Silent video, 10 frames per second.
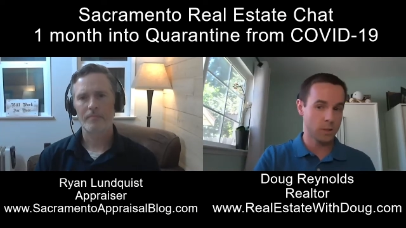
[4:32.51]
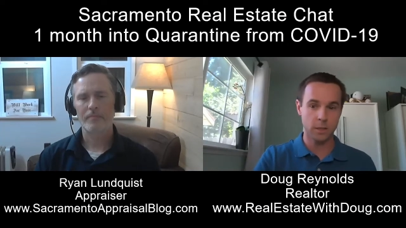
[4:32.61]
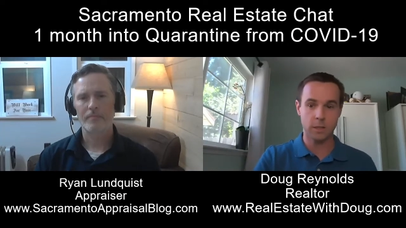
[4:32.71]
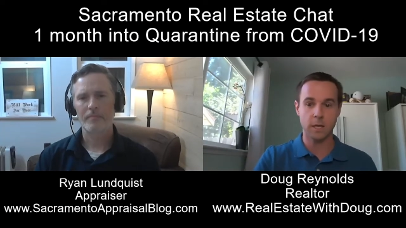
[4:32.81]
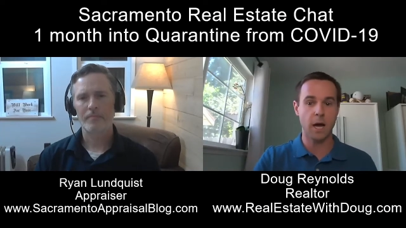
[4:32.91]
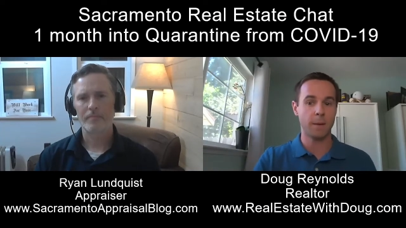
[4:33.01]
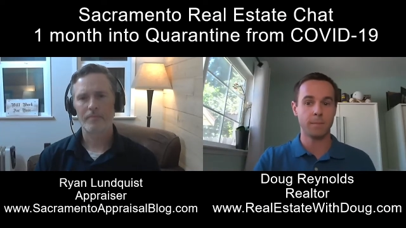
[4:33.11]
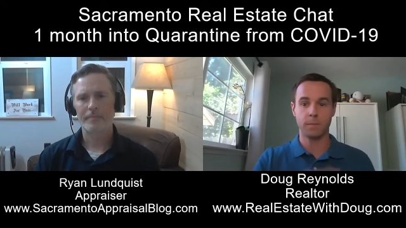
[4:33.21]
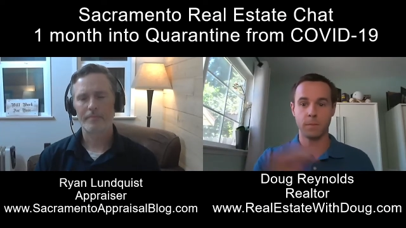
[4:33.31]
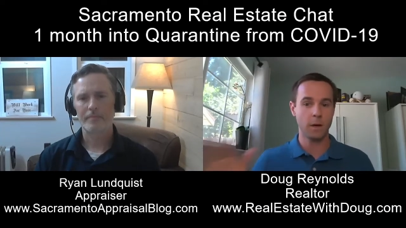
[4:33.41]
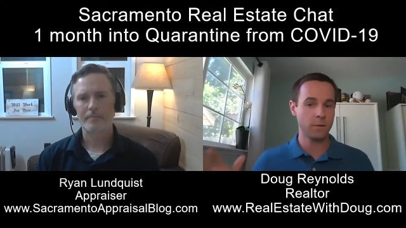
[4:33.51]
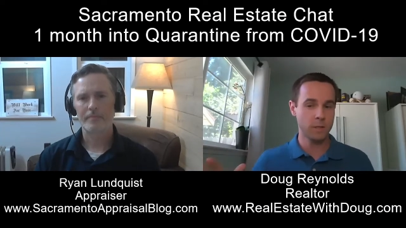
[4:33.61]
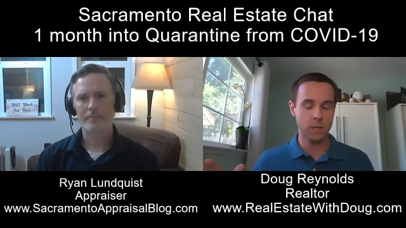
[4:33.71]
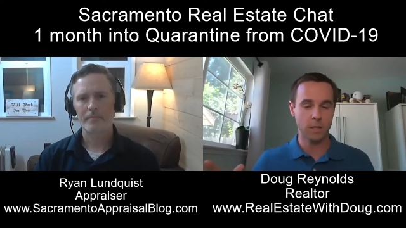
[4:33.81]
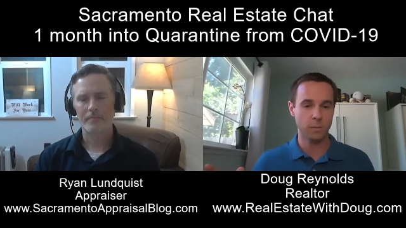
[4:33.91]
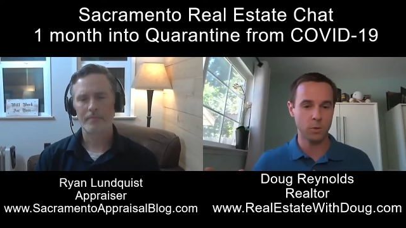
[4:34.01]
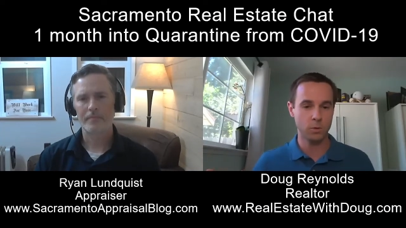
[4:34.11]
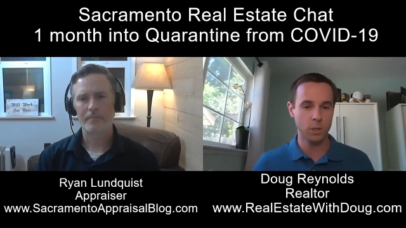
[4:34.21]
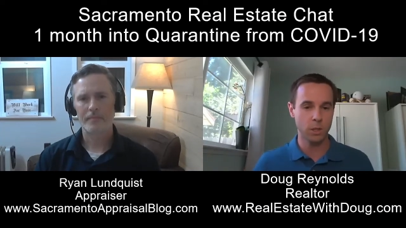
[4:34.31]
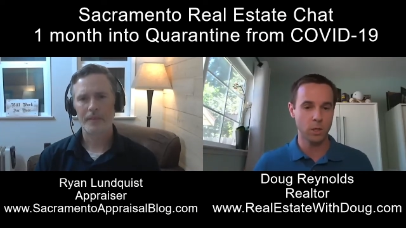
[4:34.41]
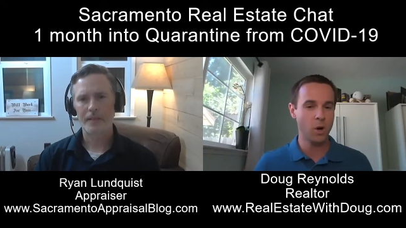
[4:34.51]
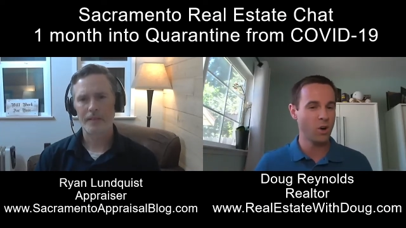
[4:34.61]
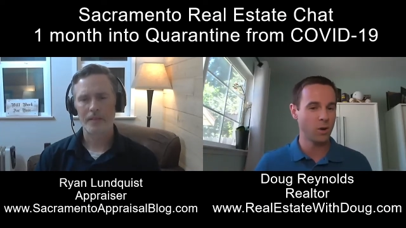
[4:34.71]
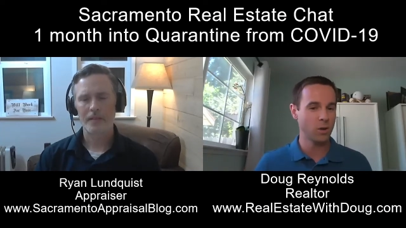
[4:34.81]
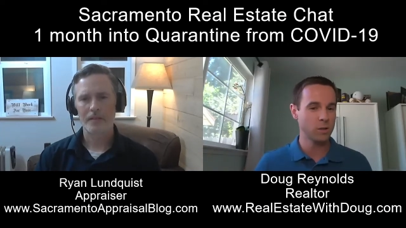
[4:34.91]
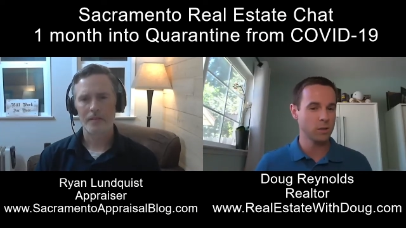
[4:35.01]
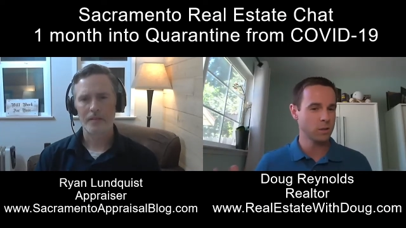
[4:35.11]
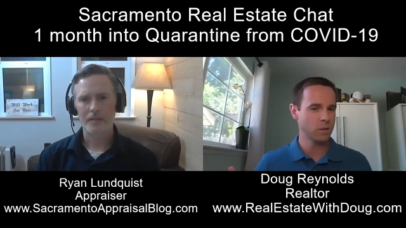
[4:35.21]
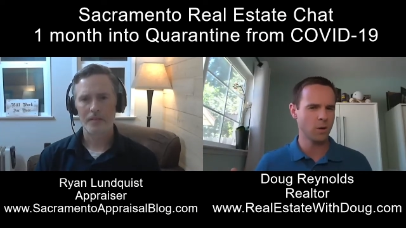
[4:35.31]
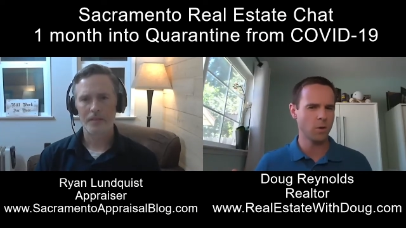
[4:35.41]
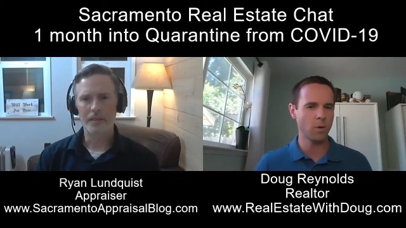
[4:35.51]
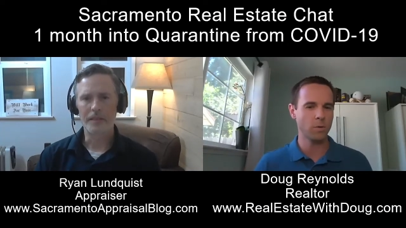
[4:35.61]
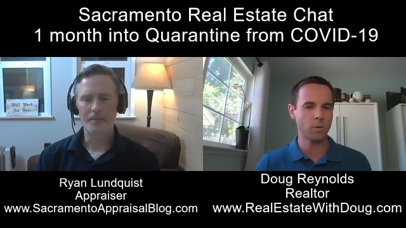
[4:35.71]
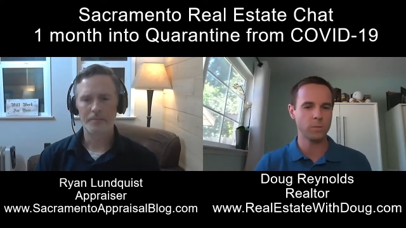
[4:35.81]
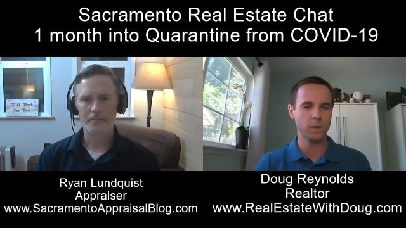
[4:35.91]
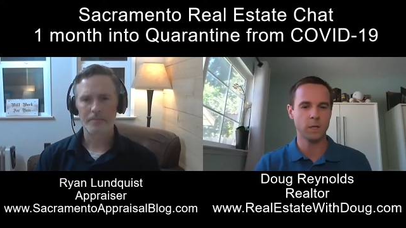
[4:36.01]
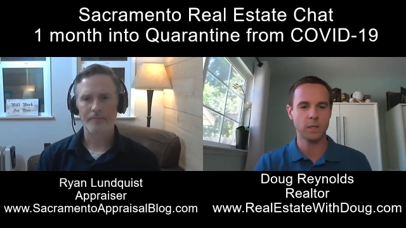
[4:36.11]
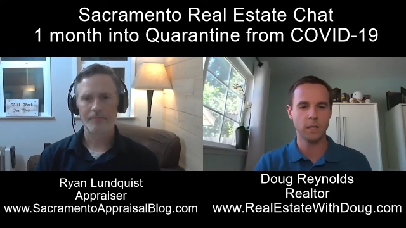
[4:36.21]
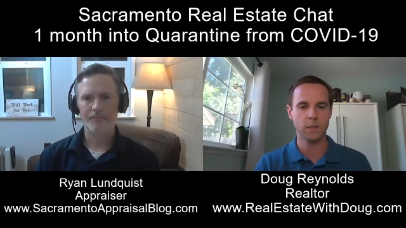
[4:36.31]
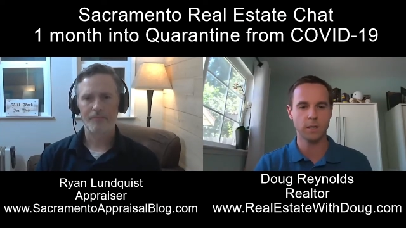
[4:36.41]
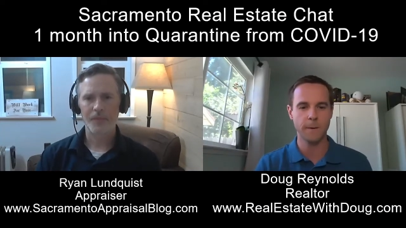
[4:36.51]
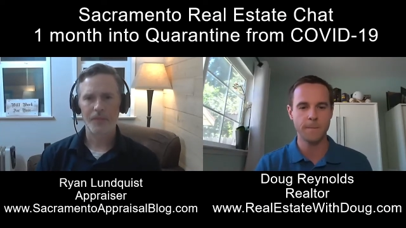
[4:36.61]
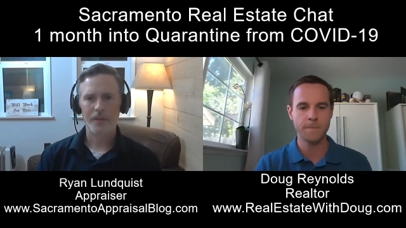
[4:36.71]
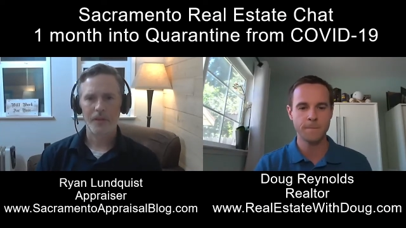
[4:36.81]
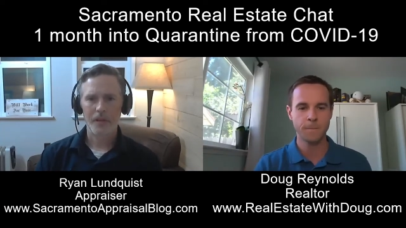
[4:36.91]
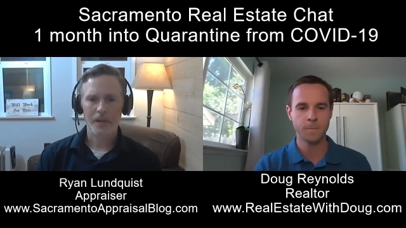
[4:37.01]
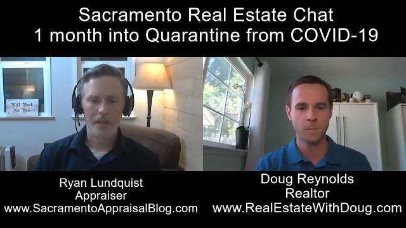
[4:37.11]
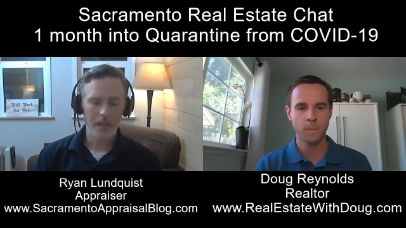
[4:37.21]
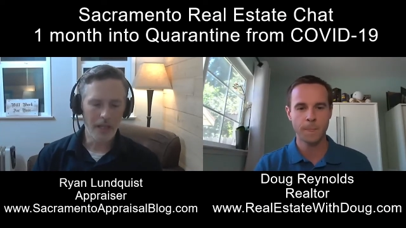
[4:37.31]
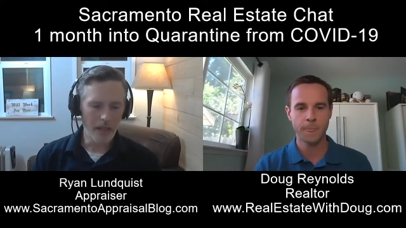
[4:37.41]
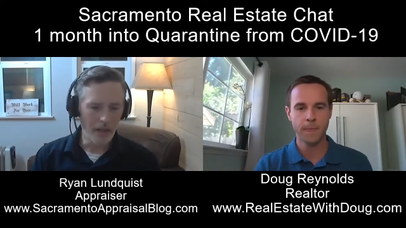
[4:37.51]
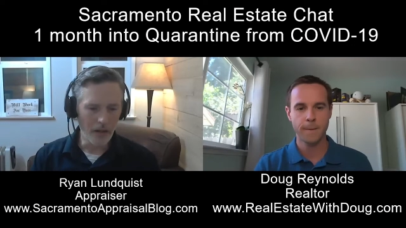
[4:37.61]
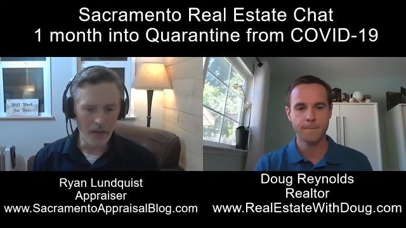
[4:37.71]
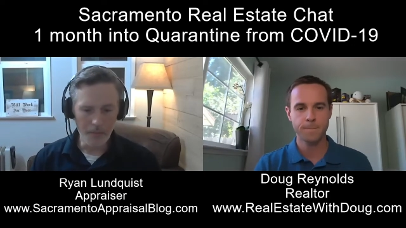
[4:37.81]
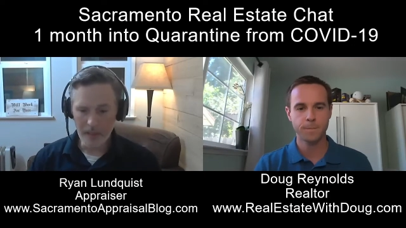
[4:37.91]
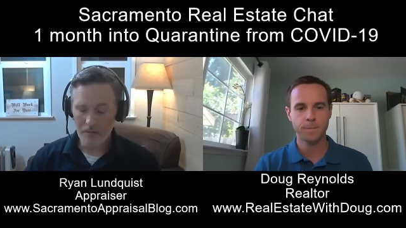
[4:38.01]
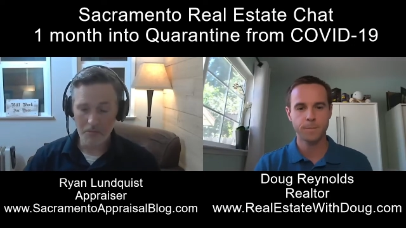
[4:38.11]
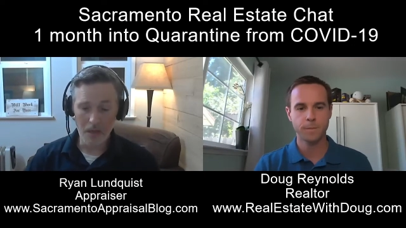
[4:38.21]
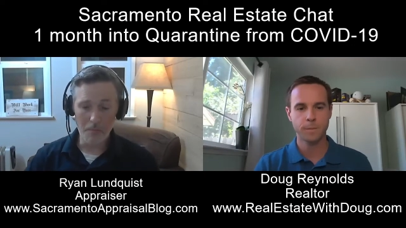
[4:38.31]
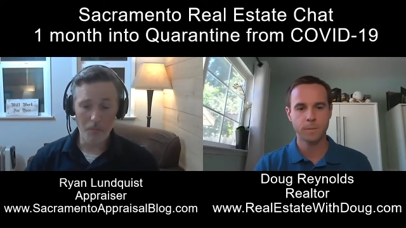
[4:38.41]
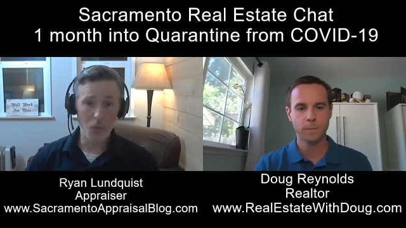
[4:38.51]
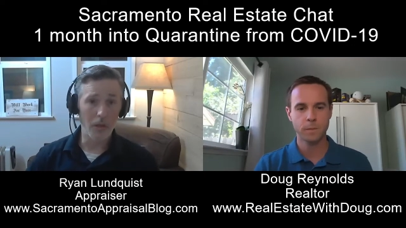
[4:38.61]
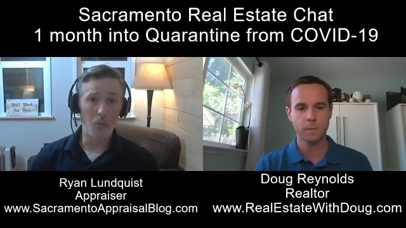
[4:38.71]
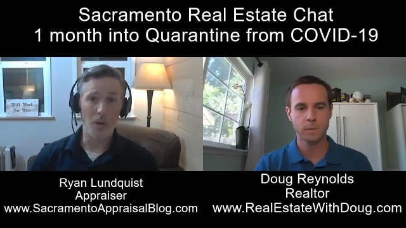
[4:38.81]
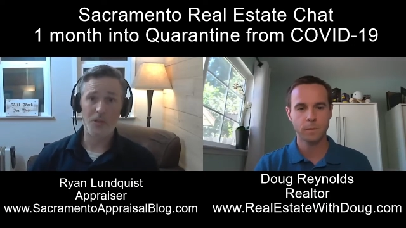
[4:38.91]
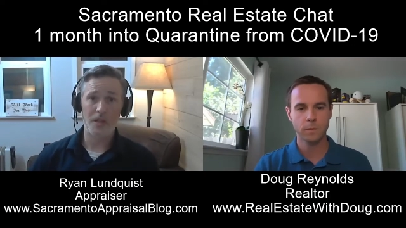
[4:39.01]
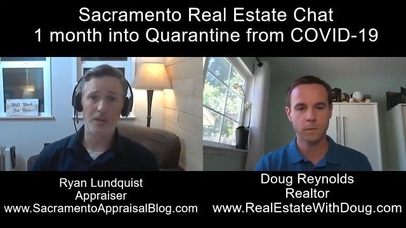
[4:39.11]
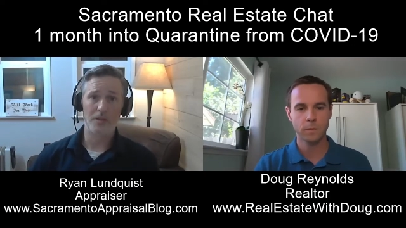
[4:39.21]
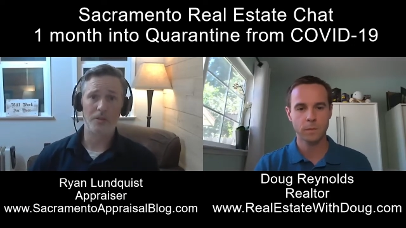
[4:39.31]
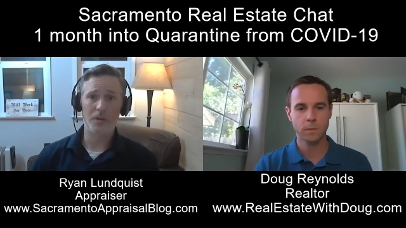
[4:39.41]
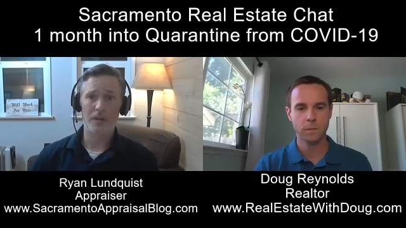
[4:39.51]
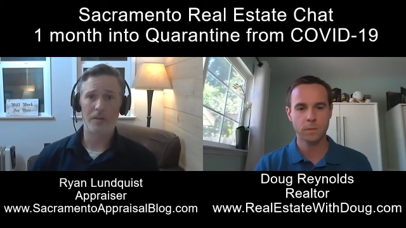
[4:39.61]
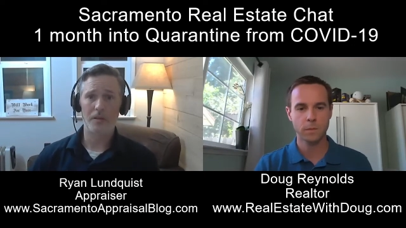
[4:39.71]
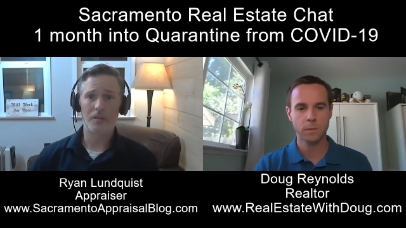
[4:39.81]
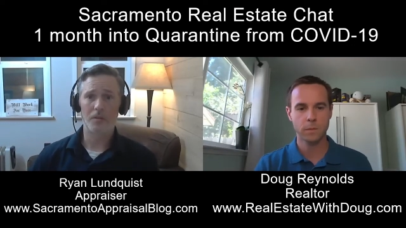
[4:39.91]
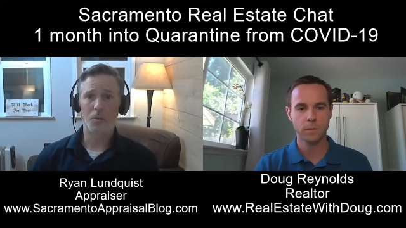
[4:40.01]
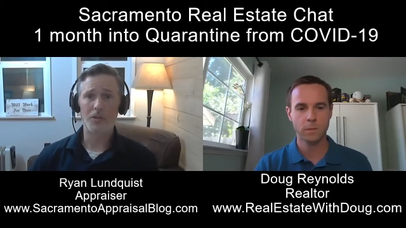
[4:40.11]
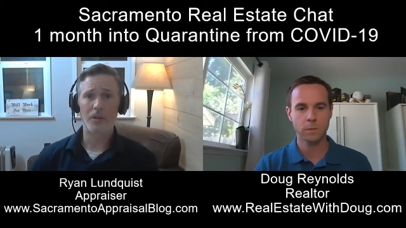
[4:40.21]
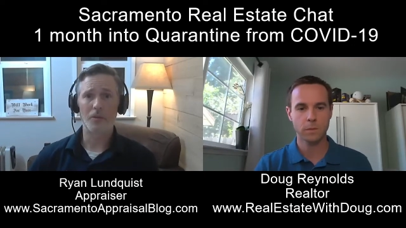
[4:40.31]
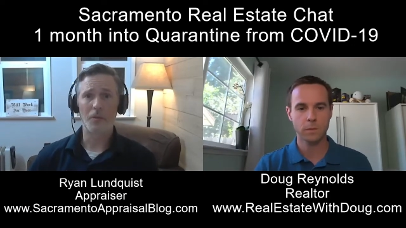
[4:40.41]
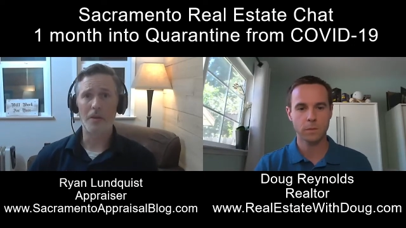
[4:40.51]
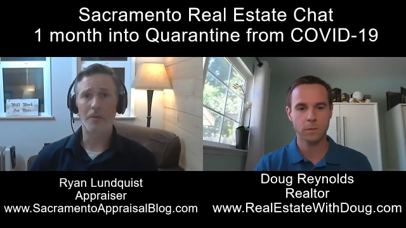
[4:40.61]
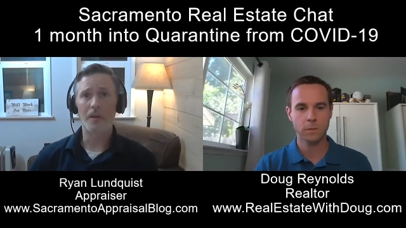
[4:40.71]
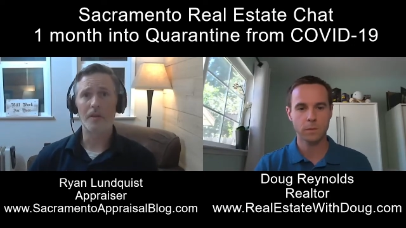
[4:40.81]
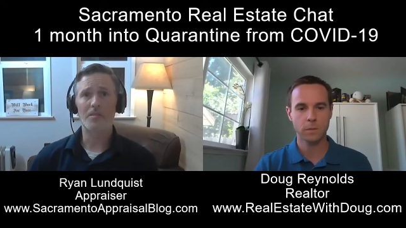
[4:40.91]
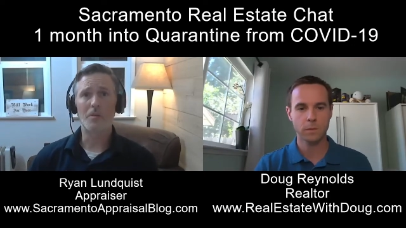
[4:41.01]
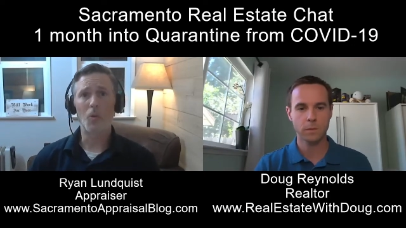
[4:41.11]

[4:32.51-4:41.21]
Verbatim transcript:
Speaker 1: are going to stop. Everything's going to come to a screeching halt. You
Speaker 2: know, what yeah. would be kind of your take on that? Yeah, no, I mean, I'm really watching that too. I think you're watching the right things. I'm